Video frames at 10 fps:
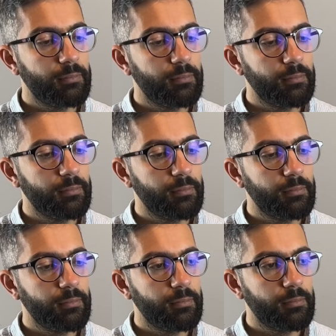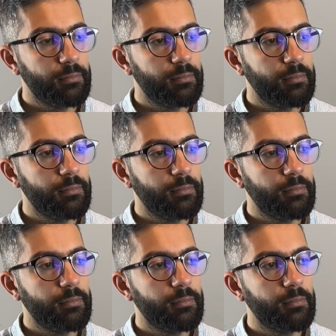
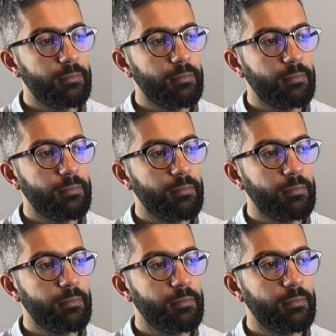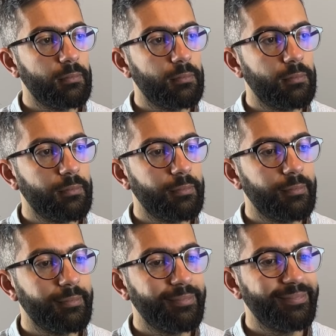
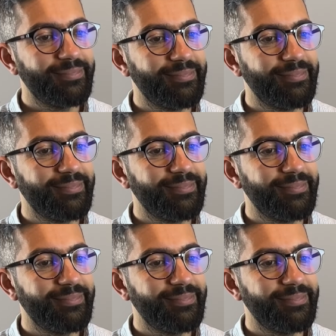(silent)